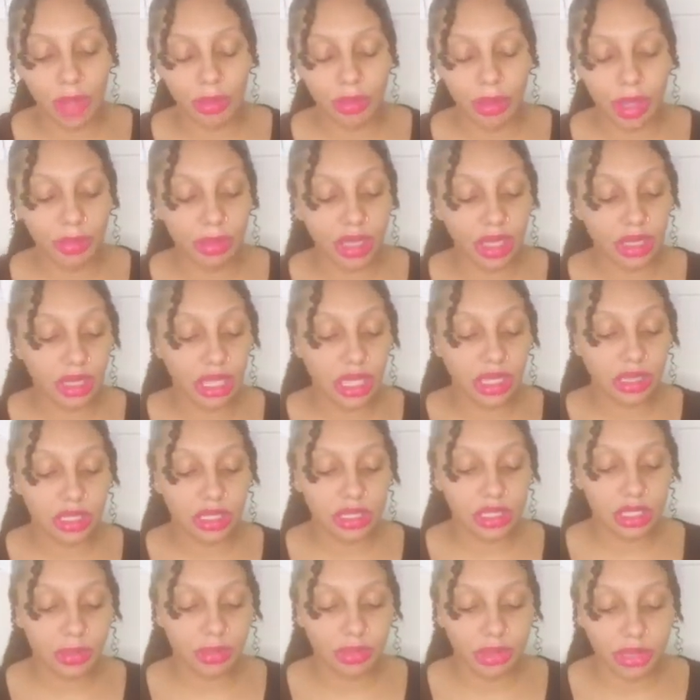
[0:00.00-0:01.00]
I mean, let this
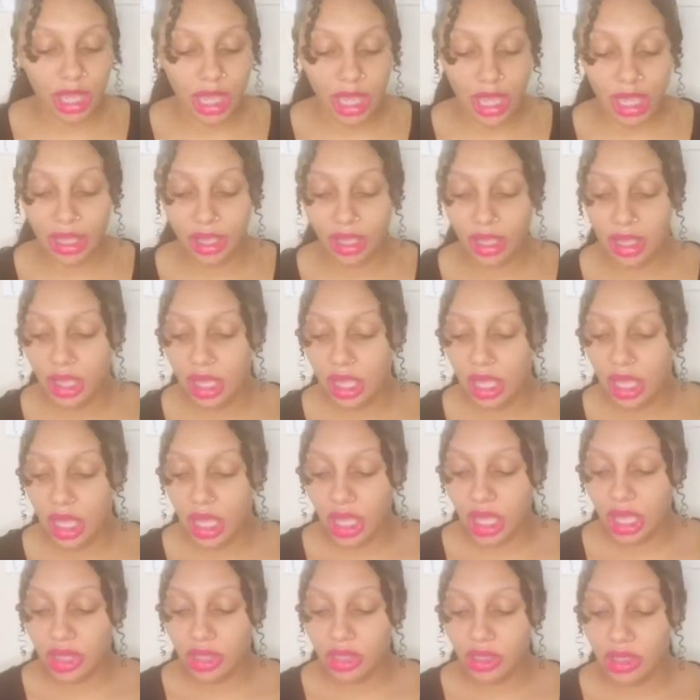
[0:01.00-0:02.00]
apply.
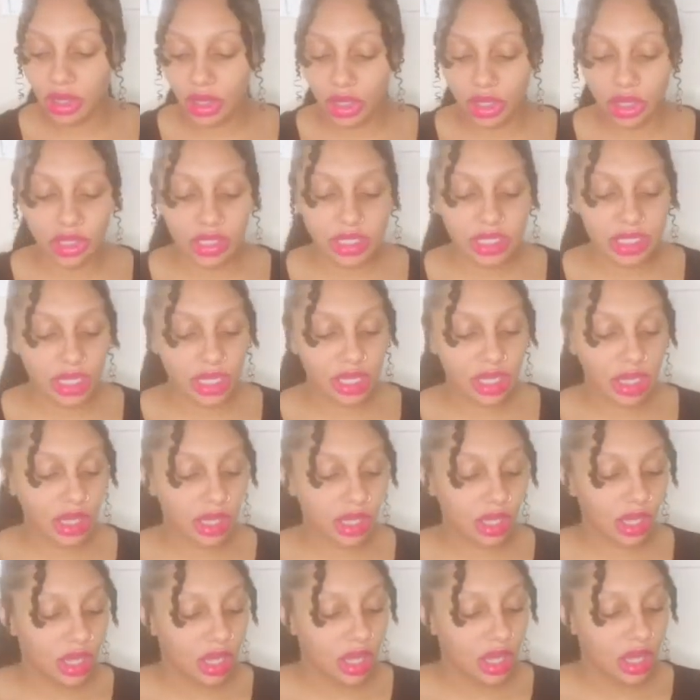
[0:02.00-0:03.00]
You're seeking
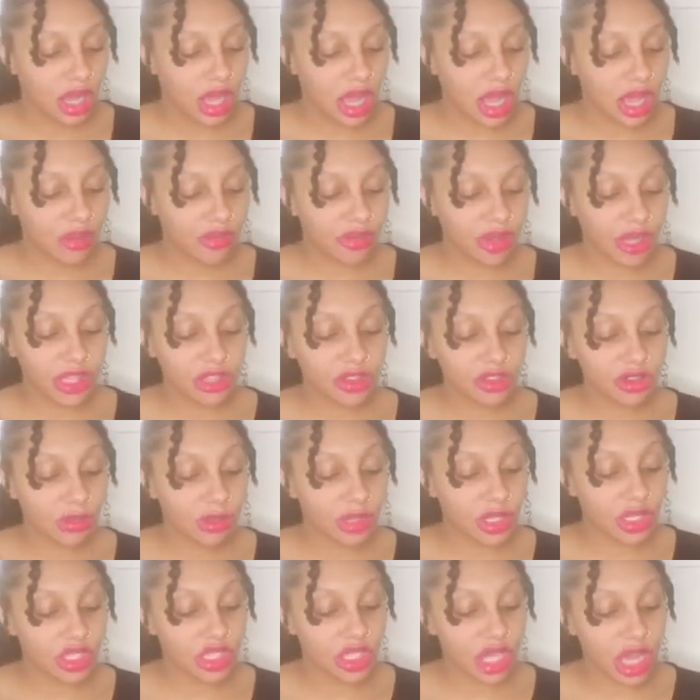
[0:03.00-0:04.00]
advice from a
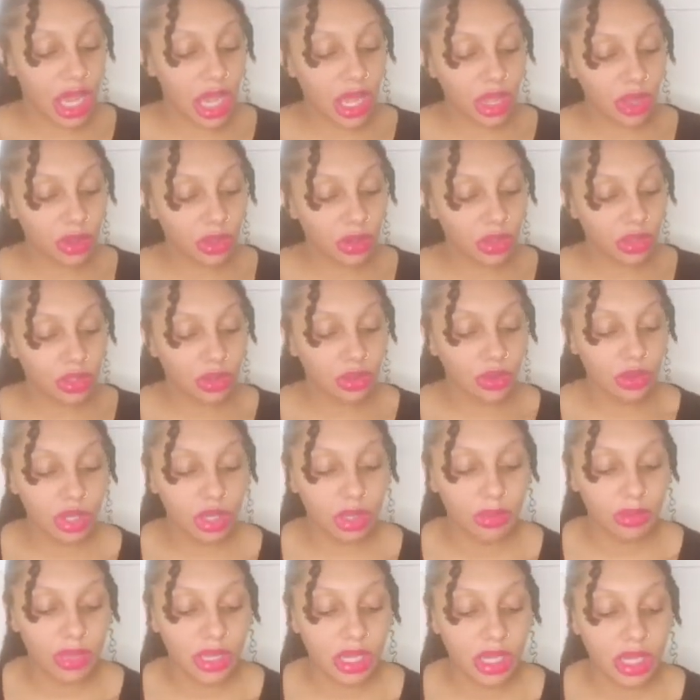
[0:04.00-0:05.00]
child who could
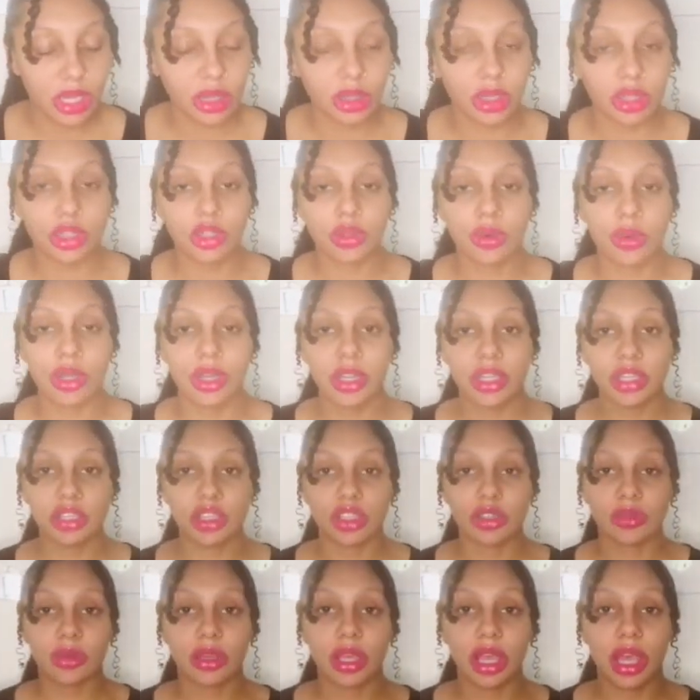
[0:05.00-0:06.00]
be in their 20s, because
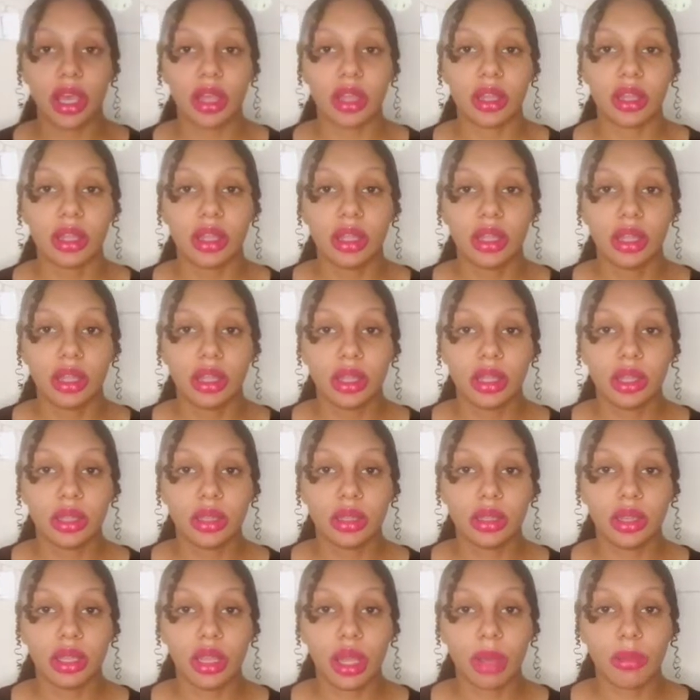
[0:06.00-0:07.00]
we got
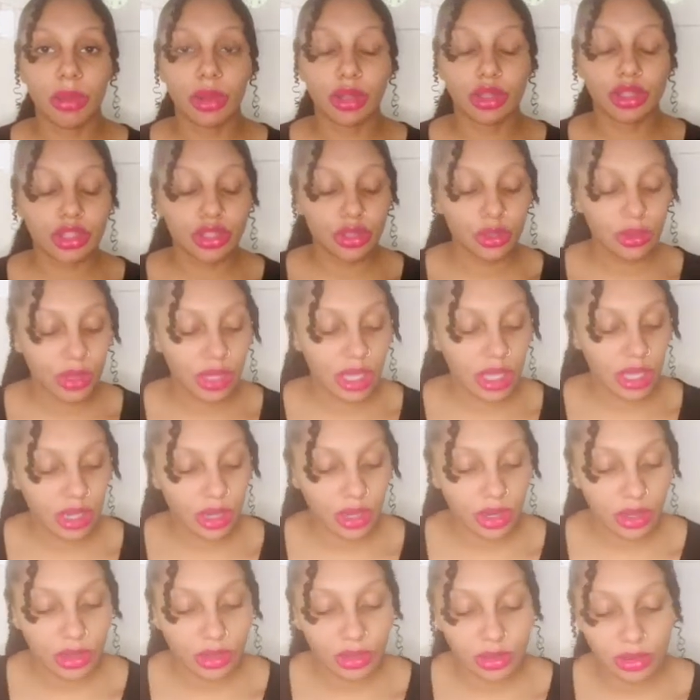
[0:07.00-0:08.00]
the number 2 here,
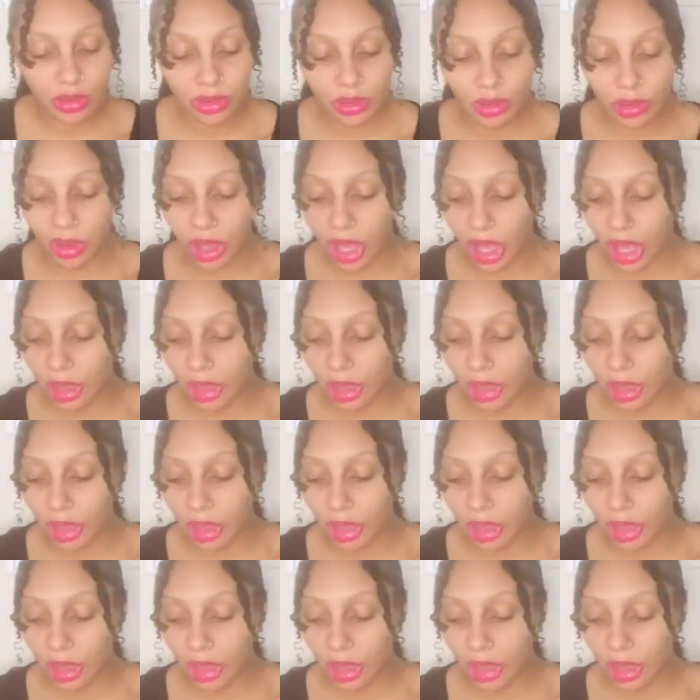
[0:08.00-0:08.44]
okay?